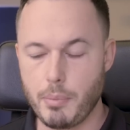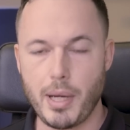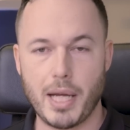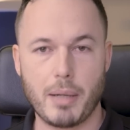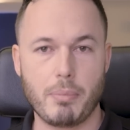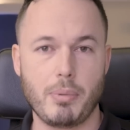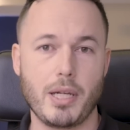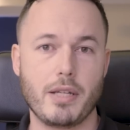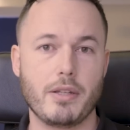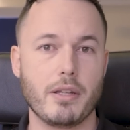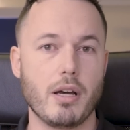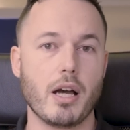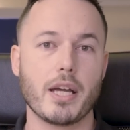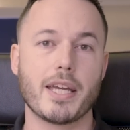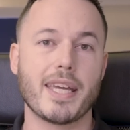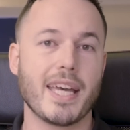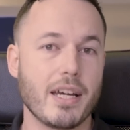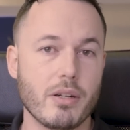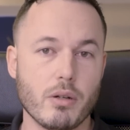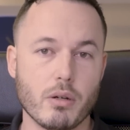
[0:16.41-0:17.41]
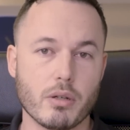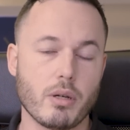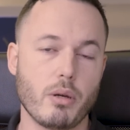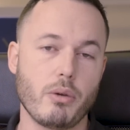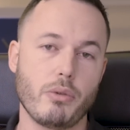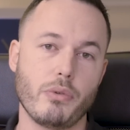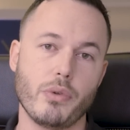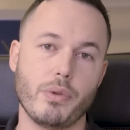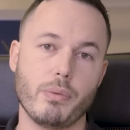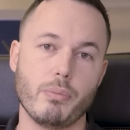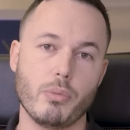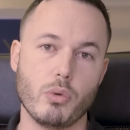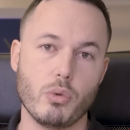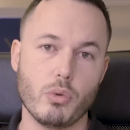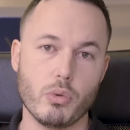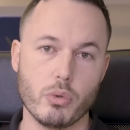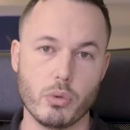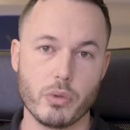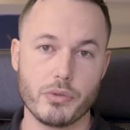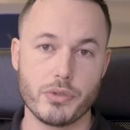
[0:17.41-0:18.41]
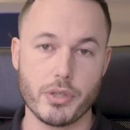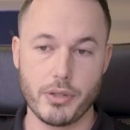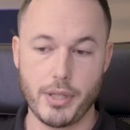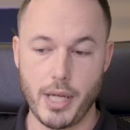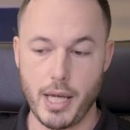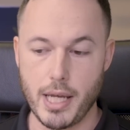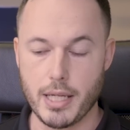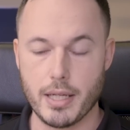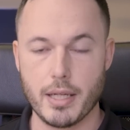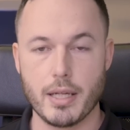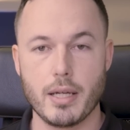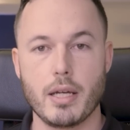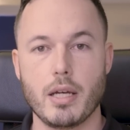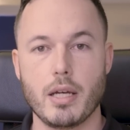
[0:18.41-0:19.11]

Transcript: back pain that I cannot go through them all today.